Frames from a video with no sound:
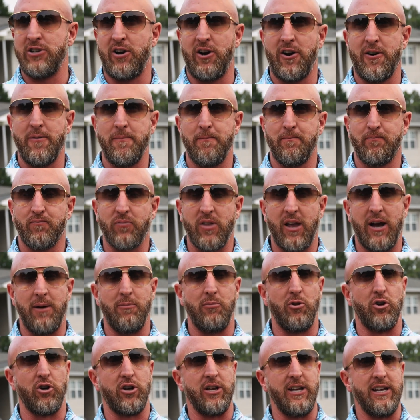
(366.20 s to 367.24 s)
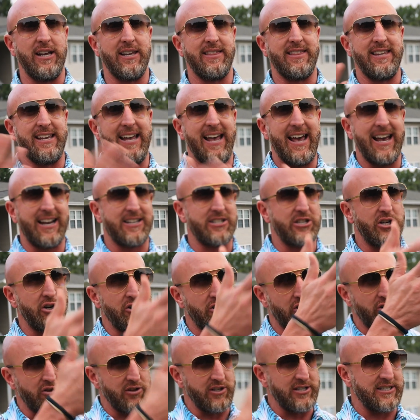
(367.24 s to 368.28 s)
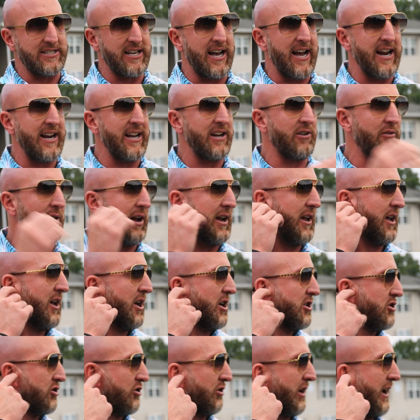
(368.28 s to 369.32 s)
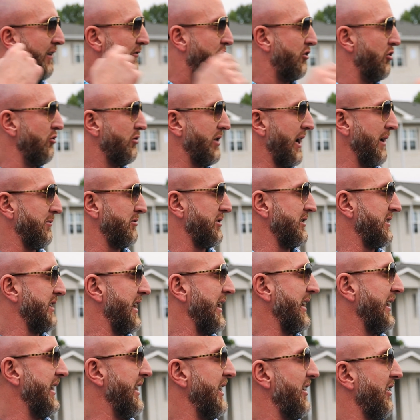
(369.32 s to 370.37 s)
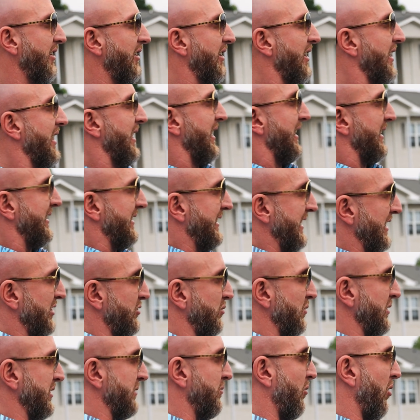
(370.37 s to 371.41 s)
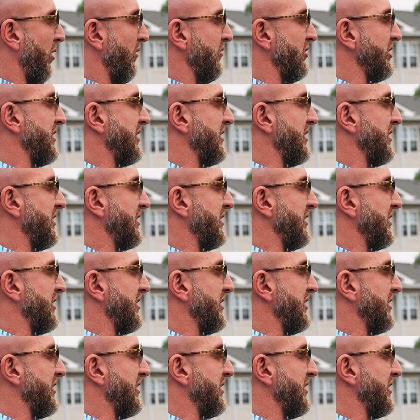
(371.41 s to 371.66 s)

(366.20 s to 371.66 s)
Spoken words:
are. I'm looking at the exterior, the siding, right? So you have two types of siding here. This one is more of